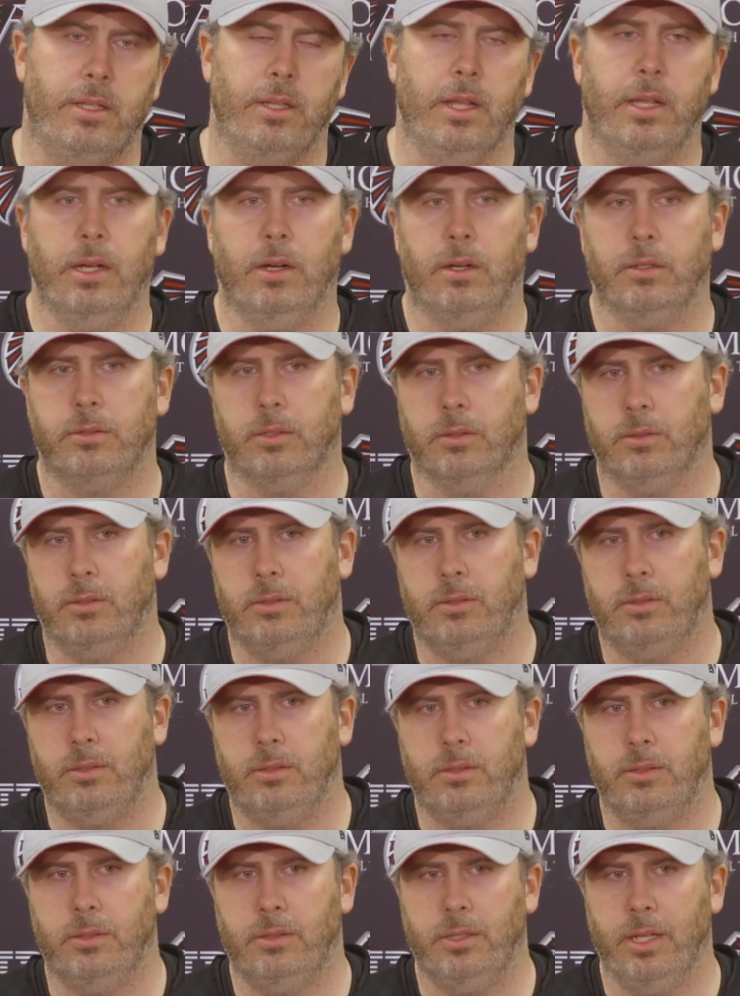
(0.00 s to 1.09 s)
they, they also
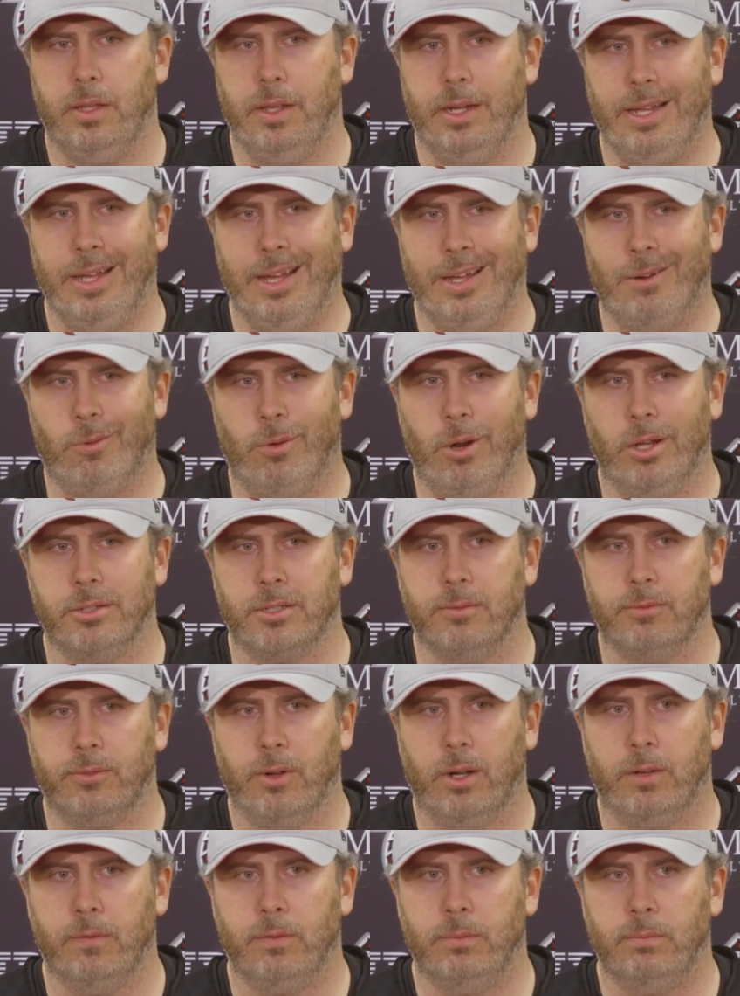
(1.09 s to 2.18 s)
say that he had Russ in
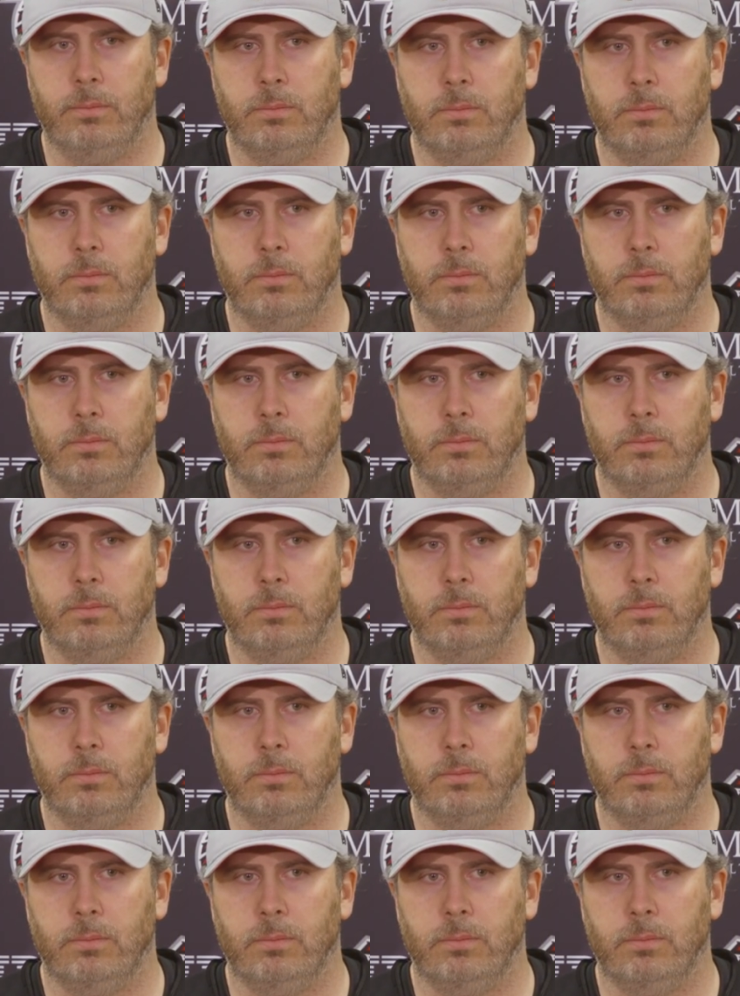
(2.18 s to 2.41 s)
front of him?